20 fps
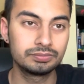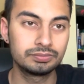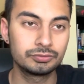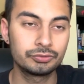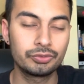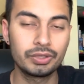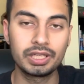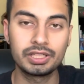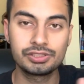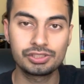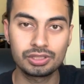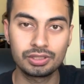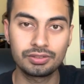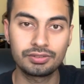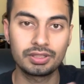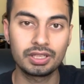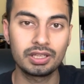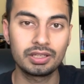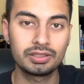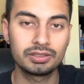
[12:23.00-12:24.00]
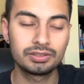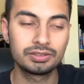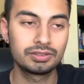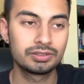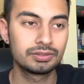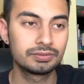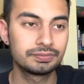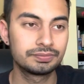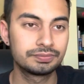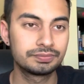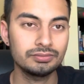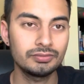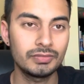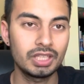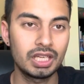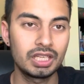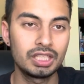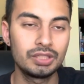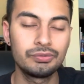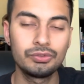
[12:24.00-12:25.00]
financial status.
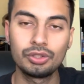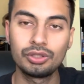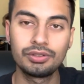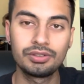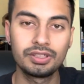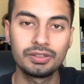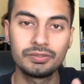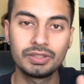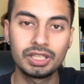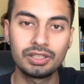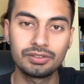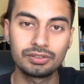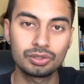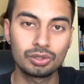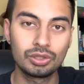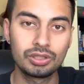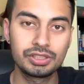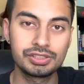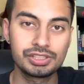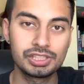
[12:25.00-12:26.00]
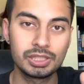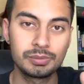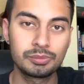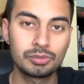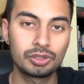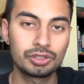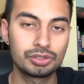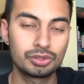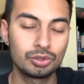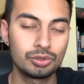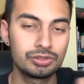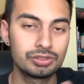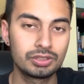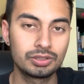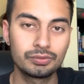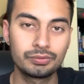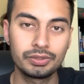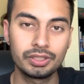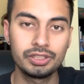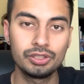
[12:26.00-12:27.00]
And if you received any scholarship or tuition
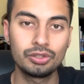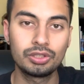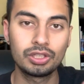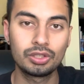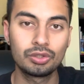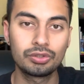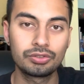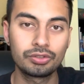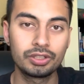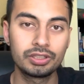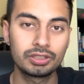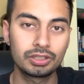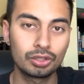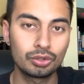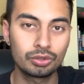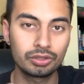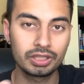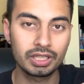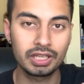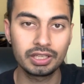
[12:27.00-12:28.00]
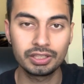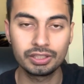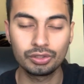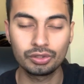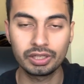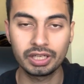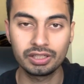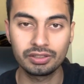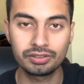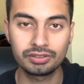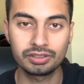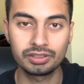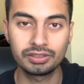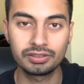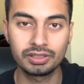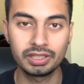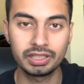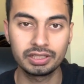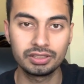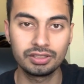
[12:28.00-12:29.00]
fee, you can also include that in your answers.
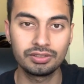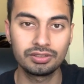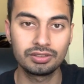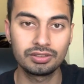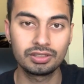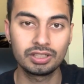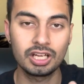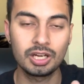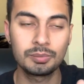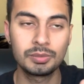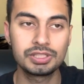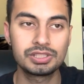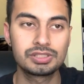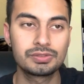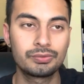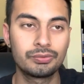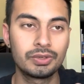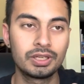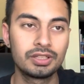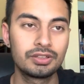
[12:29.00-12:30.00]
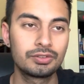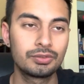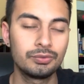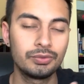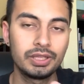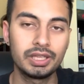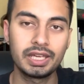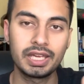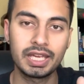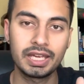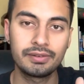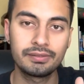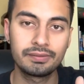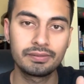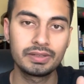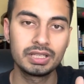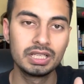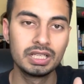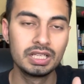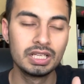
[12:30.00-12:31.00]
Like, this is how much funds we have
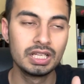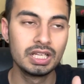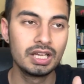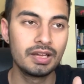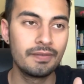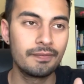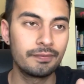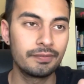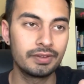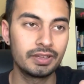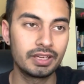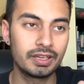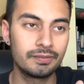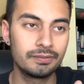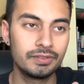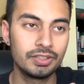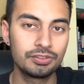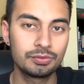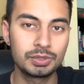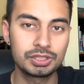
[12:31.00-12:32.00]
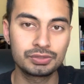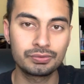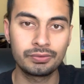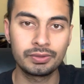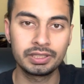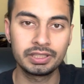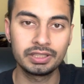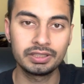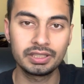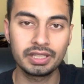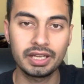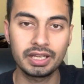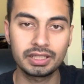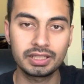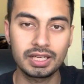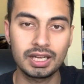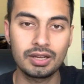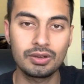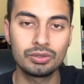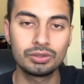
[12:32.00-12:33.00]
this much fund in the
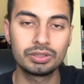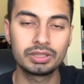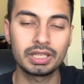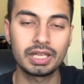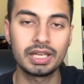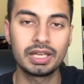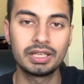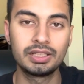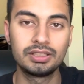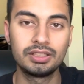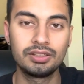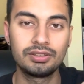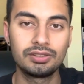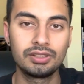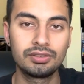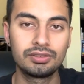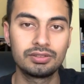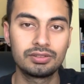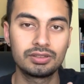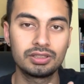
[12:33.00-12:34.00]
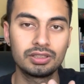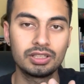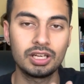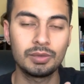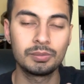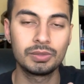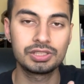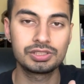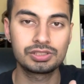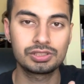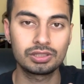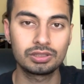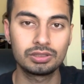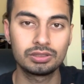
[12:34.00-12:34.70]
account, and this is how much